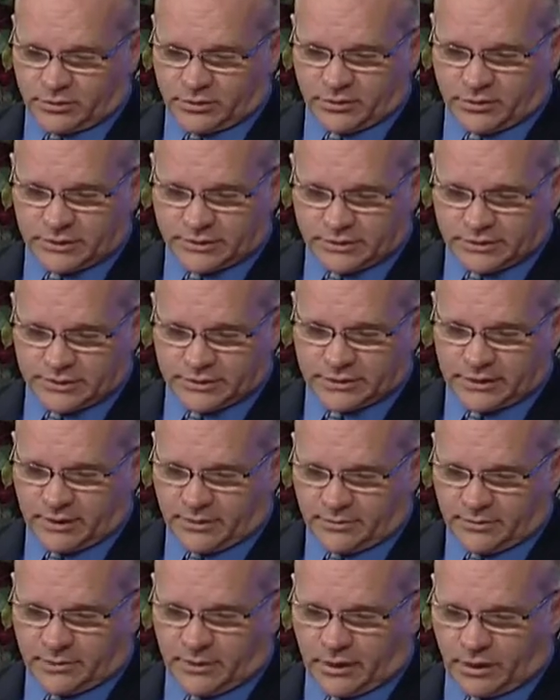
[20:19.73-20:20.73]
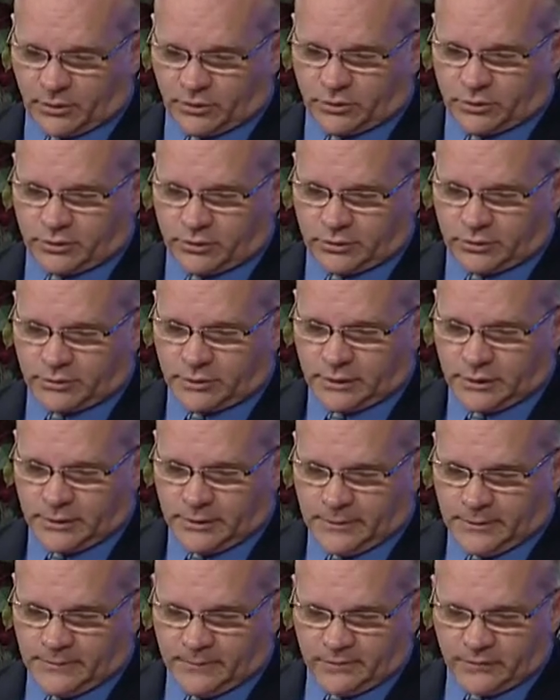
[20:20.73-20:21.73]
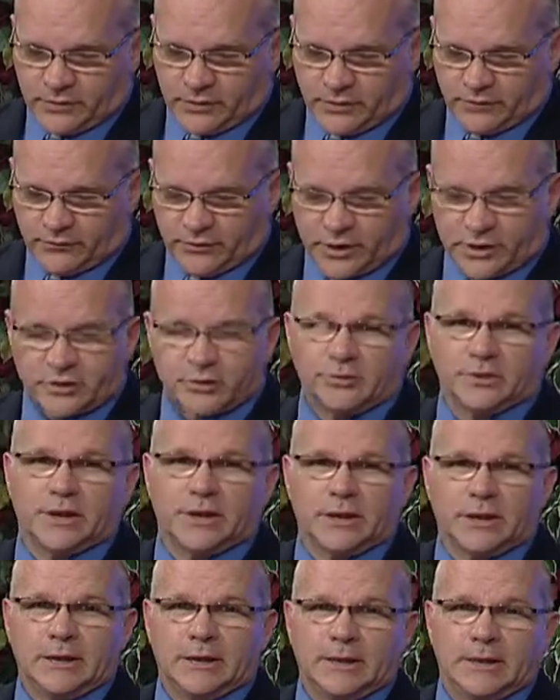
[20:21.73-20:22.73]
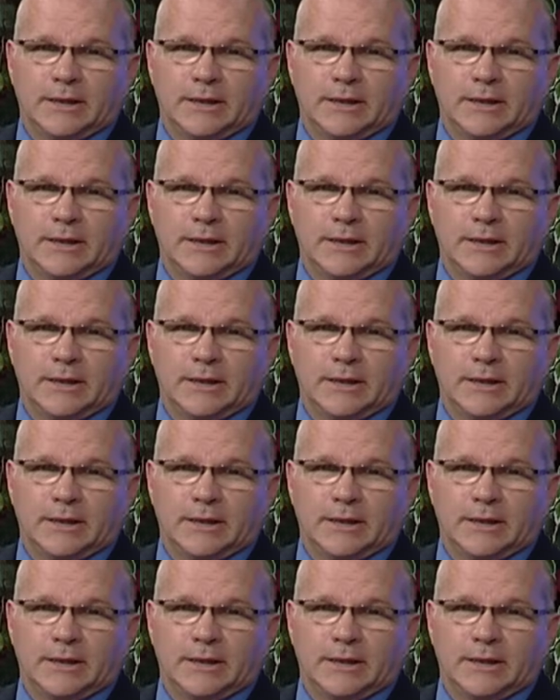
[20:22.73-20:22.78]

So this is a real victory